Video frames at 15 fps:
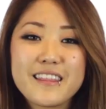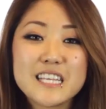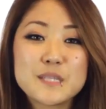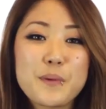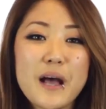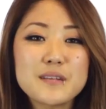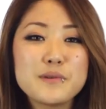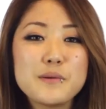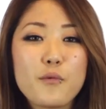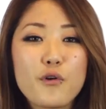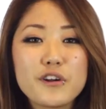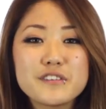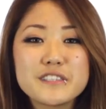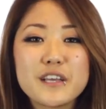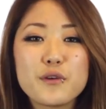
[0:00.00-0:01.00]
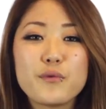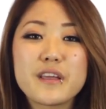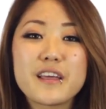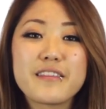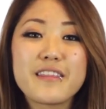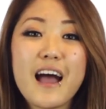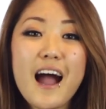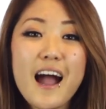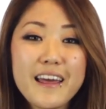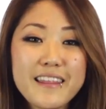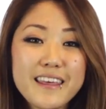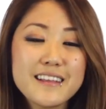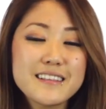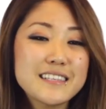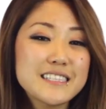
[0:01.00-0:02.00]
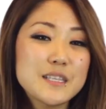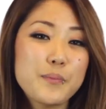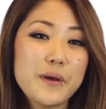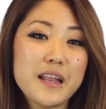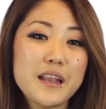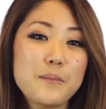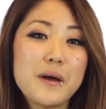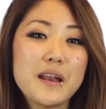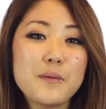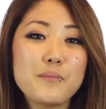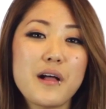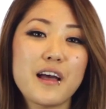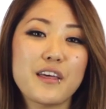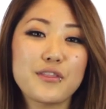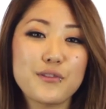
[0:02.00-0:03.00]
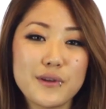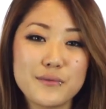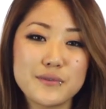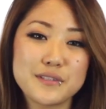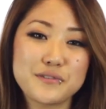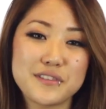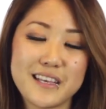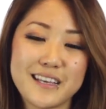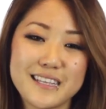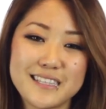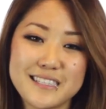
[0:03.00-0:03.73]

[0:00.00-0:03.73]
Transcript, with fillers: This past Memorial Day weekend, the highly anticipated Men in Black 3 was released.